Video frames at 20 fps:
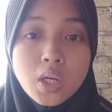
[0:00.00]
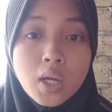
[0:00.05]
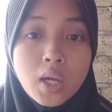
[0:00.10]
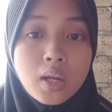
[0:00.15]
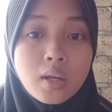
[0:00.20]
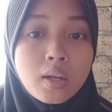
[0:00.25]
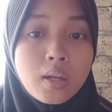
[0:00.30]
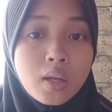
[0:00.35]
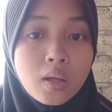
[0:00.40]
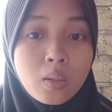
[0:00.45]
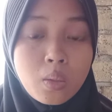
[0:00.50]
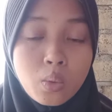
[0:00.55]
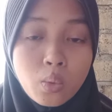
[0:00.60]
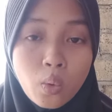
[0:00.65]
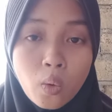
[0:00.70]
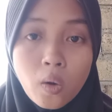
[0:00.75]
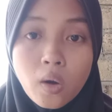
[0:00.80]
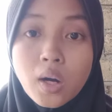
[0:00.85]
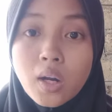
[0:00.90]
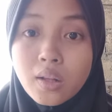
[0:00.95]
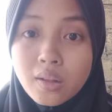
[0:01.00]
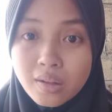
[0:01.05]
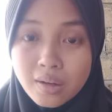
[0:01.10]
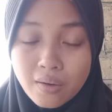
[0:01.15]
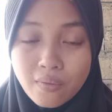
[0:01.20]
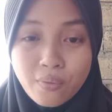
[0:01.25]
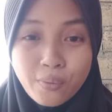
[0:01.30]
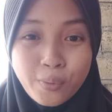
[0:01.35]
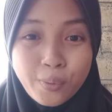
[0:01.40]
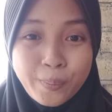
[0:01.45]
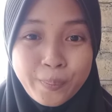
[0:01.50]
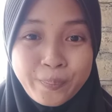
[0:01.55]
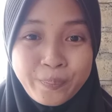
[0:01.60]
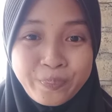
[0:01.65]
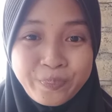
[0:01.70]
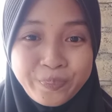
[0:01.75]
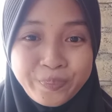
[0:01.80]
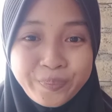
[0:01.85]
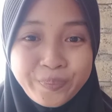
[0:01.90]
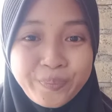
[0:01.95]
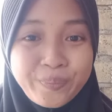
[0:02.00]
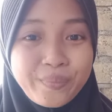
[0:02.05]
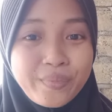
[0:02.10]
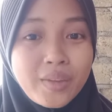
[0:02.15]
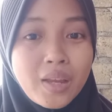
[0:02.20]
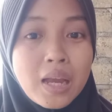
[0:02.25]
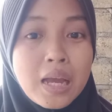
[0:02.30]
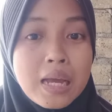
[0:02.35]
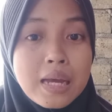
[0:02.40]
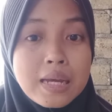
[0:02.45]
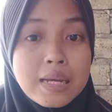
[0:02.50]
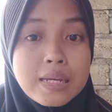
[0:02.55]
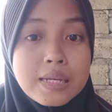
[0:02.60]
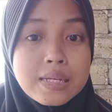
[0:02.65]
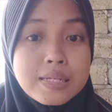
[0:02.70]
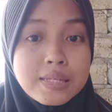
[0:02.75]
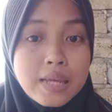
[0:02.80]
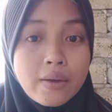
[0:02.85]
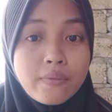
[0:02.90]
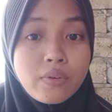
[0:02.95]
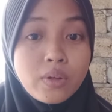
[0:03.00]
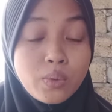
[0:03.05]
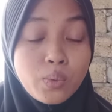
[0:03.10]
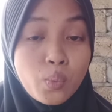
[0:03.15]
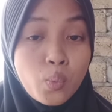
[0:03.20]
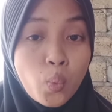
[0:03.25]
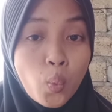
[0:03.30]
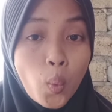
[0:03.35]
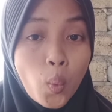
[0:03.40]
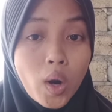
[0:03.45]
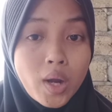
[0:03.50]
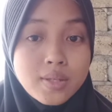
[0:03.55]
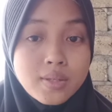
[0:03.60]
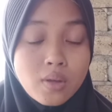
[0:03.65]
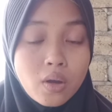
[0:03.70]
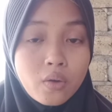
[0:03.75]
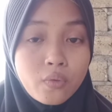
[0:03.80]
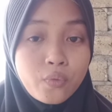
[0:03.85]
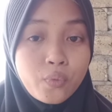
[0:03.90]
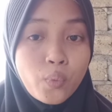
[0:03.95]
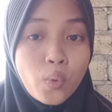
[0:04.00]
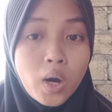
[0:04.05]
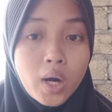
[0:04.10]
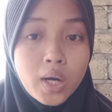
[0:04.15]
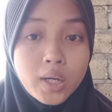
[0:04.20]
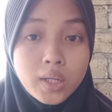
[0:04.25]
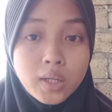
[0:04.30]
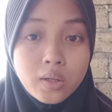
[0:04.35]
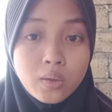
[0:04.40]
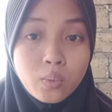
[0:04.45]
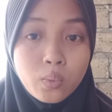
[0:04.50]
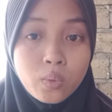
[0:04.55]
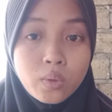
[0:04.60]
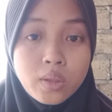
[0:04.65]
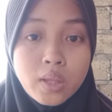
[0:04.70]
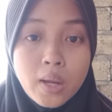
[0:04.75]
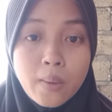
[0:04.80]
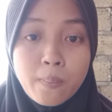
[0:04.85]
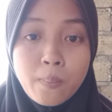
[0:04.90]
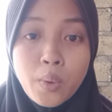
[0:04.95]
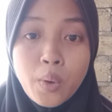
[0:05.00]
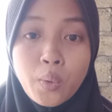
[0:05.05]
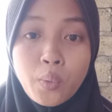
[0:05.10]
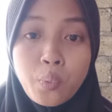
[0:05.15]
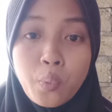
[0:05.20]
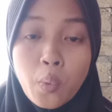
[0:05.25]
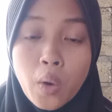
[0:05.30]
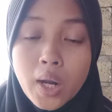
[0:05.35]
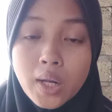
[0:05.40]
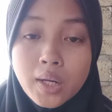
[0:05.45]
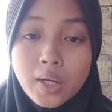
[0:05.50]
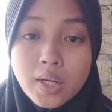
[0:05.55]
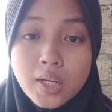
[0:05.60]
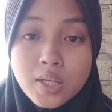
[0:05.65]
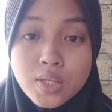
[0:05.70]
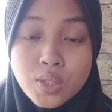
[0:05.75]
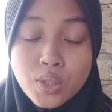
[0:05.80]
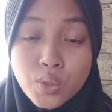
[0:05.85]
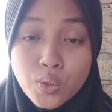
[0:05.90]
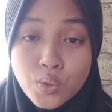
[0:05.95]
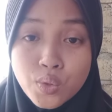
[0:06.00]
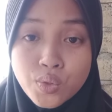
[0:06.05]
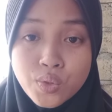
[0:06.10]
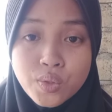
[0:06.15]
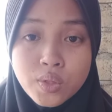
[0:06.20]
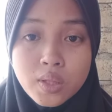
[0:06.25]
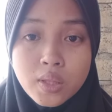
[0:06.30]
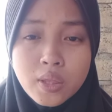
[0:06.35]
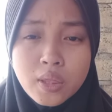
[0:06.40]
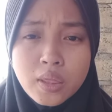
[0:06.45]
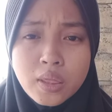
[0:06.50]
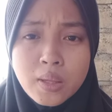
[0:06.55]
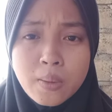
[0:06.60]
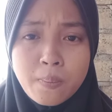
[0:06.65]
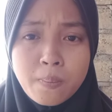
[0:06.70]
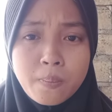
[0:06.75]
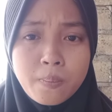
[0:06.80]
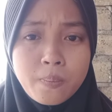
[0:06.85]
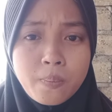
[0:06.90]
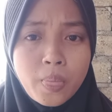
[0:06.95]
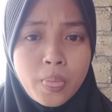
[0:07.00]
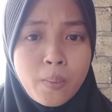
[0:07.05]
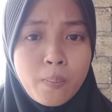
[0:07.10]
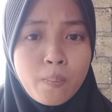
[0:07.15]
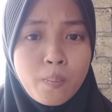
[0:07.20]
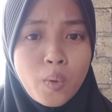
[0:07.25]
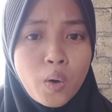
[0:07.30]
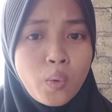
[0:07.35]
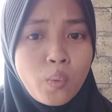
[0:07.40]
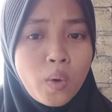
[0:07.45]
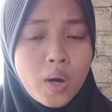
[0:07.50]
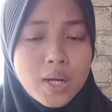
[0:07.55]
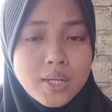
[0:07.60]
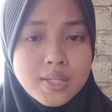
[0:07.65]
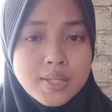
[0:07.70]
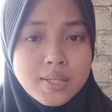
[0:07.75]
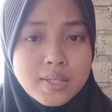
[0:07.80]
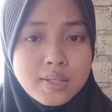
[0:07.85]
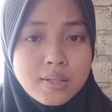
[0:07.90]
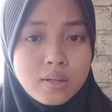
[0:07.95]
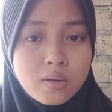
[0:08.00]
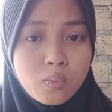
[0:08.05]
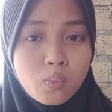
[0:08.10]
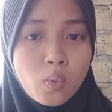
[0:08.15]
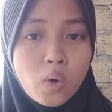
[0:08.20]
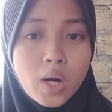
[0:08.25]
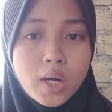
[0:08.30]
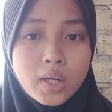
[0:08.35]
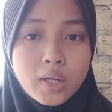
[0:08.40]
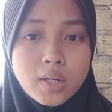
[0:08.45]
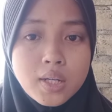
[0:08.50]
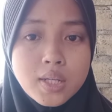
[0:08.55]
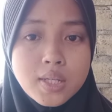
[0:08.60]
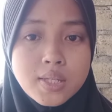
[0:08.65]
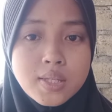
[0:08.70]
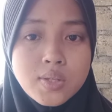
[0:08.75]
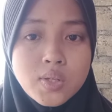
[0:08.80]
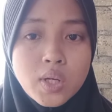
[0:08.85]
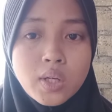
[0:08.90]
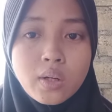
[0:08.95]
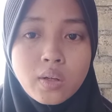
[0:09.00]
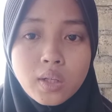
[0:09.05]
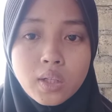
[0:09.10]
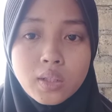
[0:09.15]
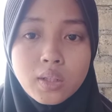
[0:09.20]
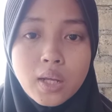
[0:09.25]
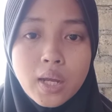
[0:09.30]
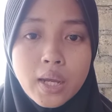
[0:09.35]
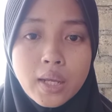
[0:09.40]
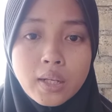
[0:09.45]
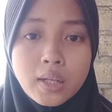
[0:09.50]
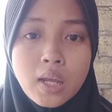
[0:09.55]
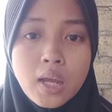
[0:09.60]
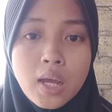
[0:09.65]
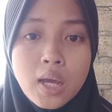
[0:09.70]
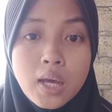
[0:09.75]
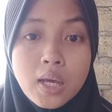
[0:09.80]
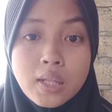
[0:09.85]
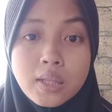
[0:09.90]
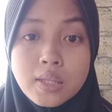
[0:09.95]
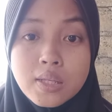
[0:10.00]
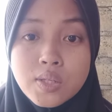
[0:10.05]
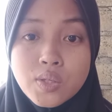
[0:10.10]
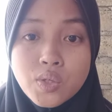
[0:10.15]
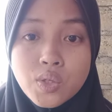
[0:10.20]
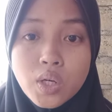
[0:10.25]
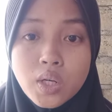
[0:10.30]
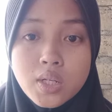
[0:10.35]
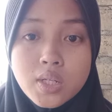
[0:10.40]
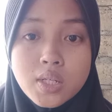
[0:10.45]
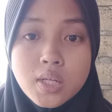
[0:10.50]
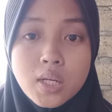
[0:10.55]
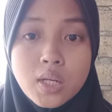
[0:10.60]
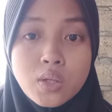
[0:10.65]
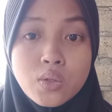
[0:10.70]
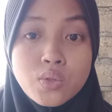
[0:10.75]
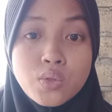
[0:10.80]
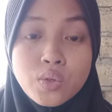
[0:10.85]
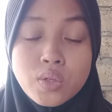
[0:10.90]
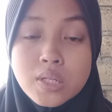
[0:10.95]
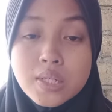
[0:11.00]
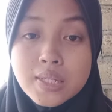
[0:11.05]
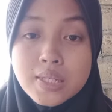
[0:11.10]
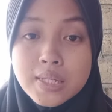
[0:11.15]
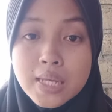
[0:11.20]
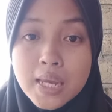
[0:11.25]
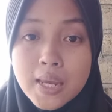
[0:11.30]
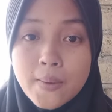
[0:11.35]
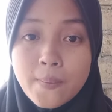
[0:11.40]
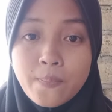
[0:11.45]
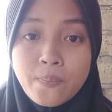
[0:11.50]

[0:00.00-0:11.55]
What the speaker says: can kill coral reef. 7. Waste of water. The more water is used, the more water is generated and discharged into the sea.